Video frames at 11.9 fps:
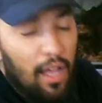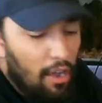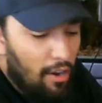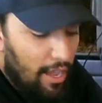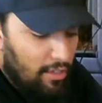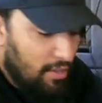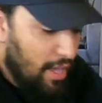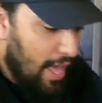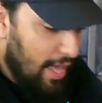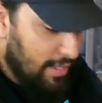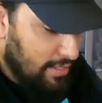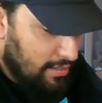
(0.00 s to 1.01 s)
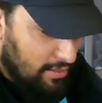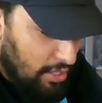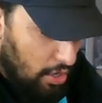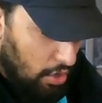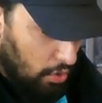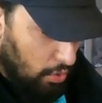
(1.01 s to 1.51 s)
All right, you guys.
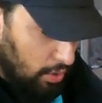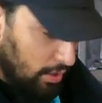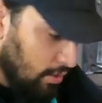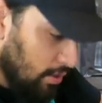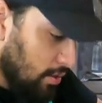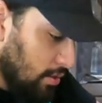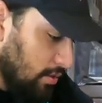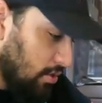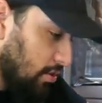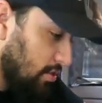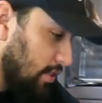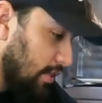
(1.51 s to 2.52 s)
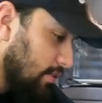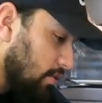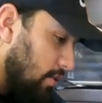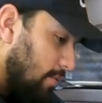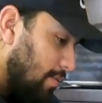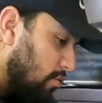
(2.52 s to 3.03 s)
So Cersei is
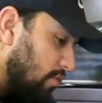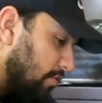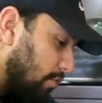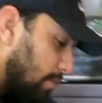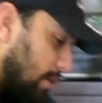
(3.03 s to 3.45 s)
going to be moving from